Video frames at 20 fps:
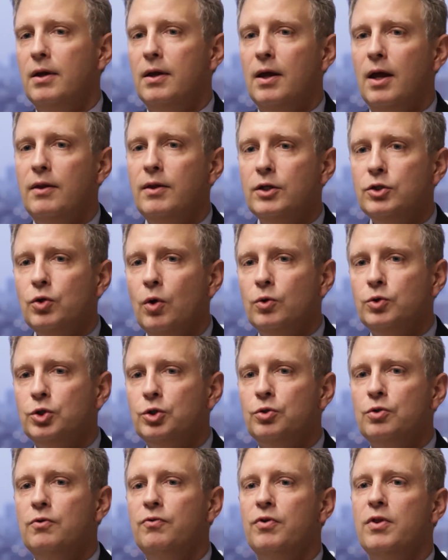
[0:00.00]
this holds
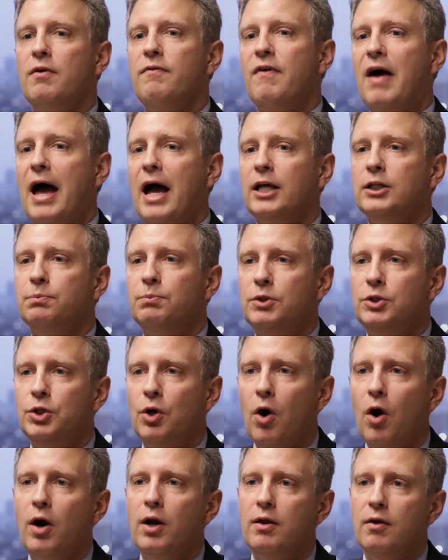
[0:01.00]
true for the vast
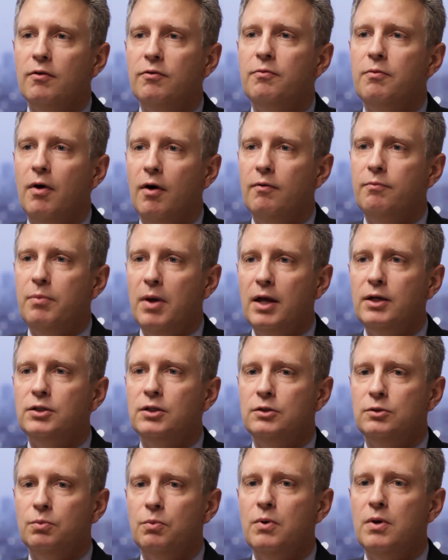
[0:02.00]
majority of
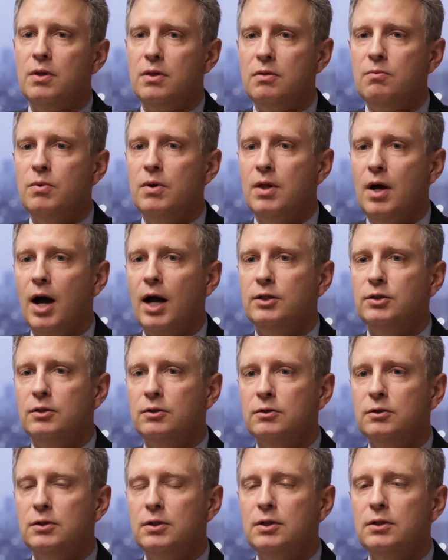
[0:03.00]
patients with
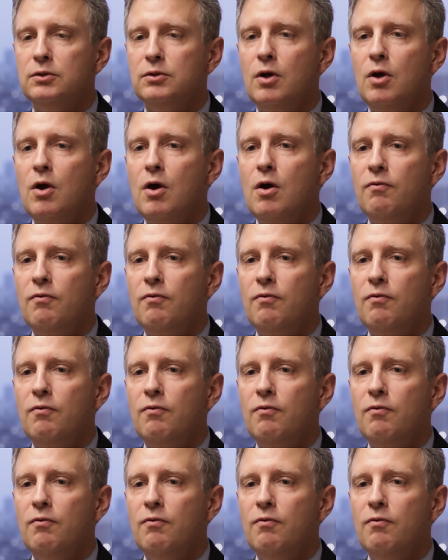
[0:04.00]
Hodgkin's disease.